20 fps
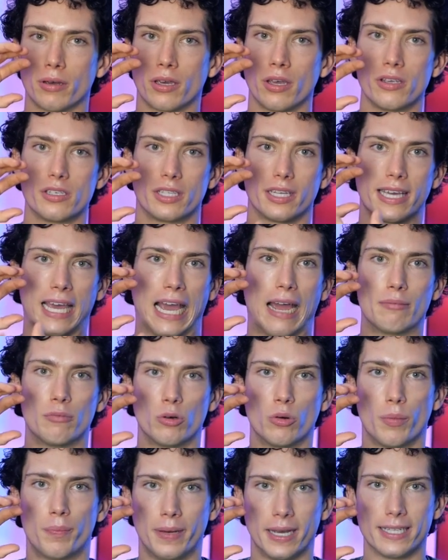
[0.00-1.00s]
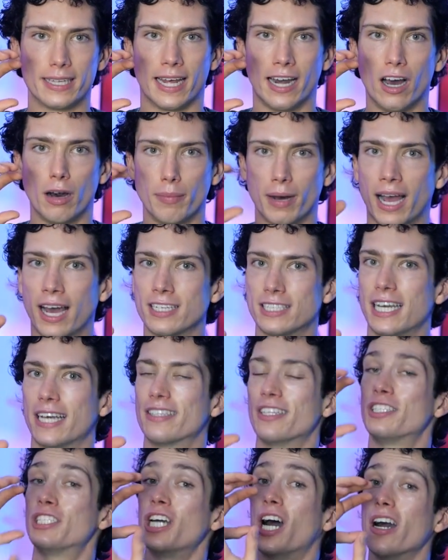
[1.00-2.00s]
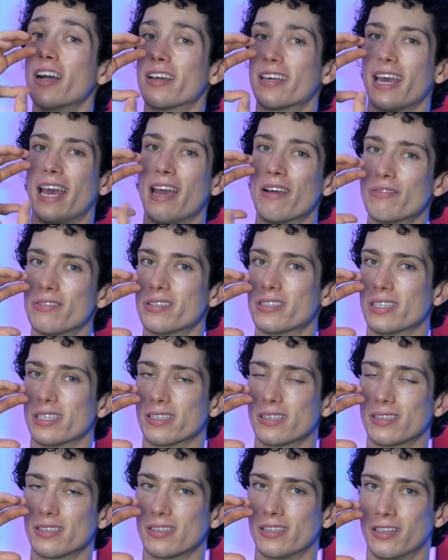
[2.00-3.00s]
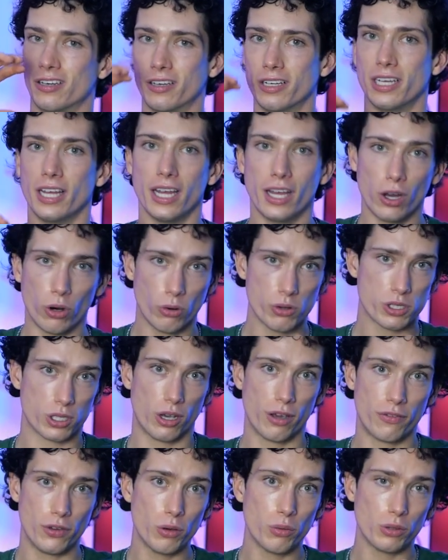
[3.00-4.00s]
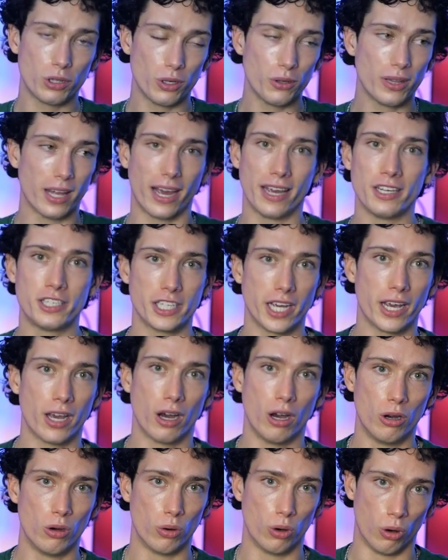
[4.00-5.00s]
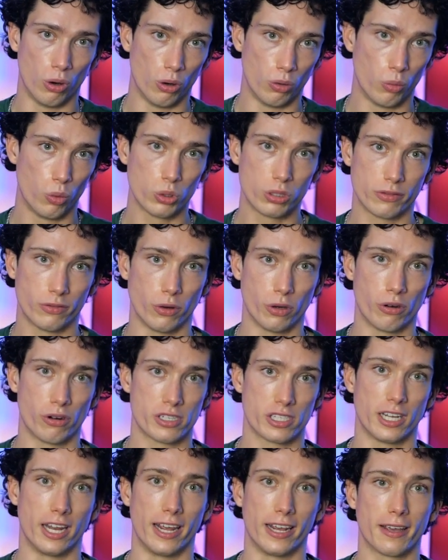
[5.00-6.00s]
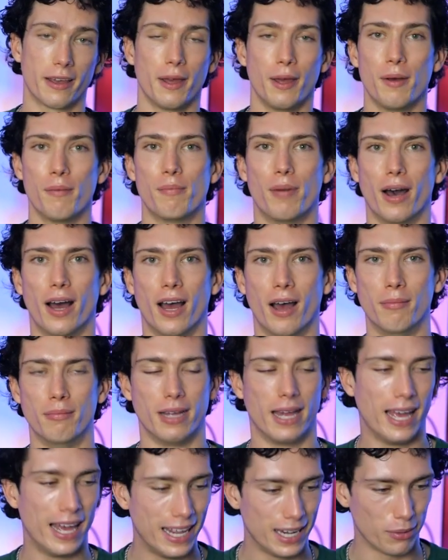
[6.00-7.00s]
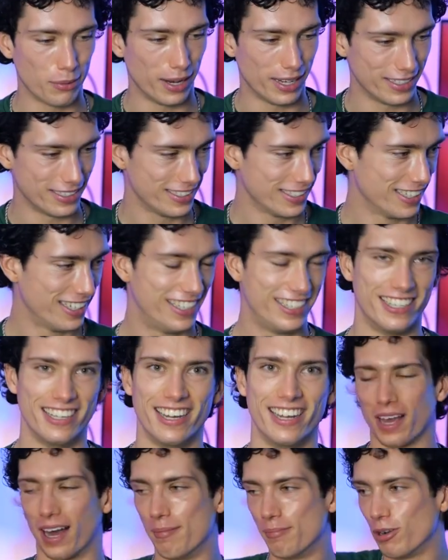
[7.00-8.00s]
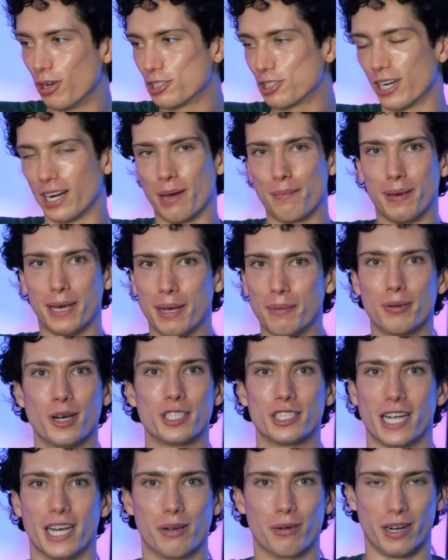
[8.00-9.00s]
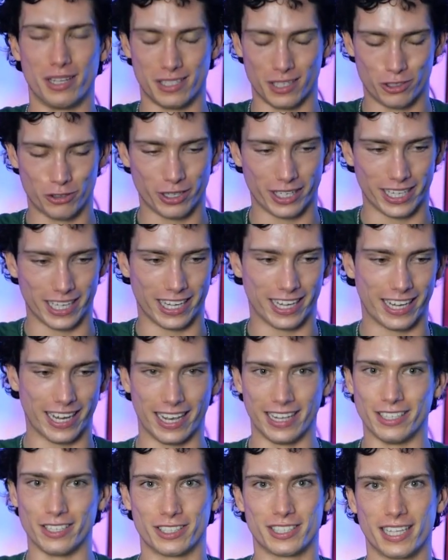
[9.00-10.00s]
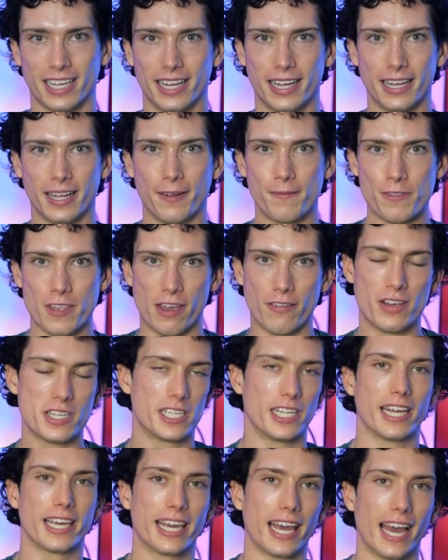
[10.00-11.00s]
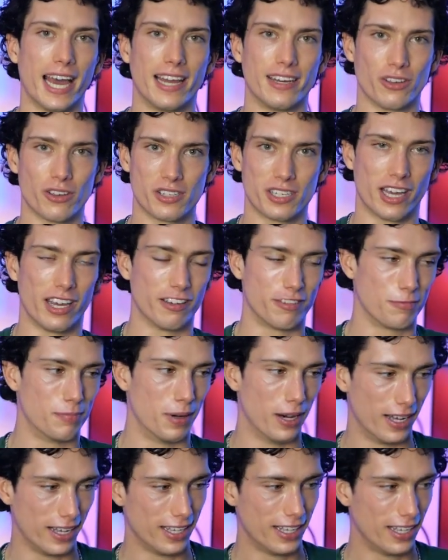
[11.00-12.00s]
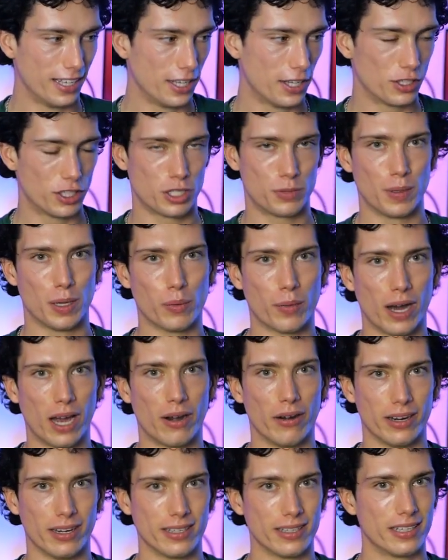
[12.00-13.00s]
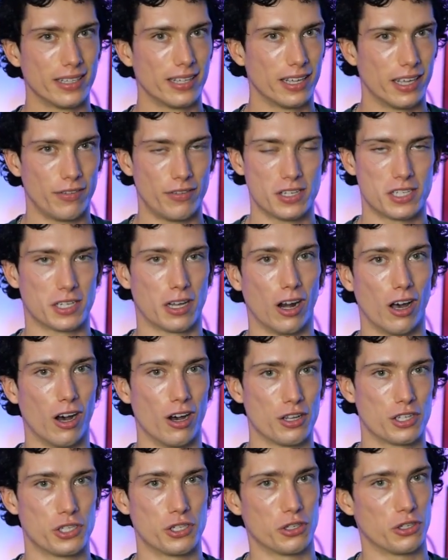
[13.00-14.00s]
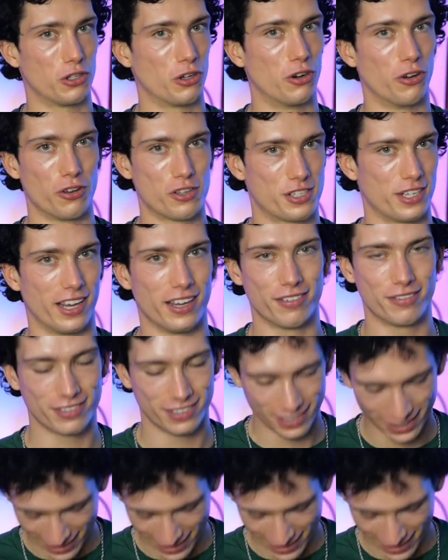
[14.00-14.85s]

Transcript: because the camera would pick that up. I actually had to chug everything, you know? Also, if you would do that in J-Ho or Waterfall, you're a snake. But anyway, I'm not trying to peer pressure anyone into drinking, okay? Just, if it's in a can, you're safe, but just be wary. If it's glass, you're not safe.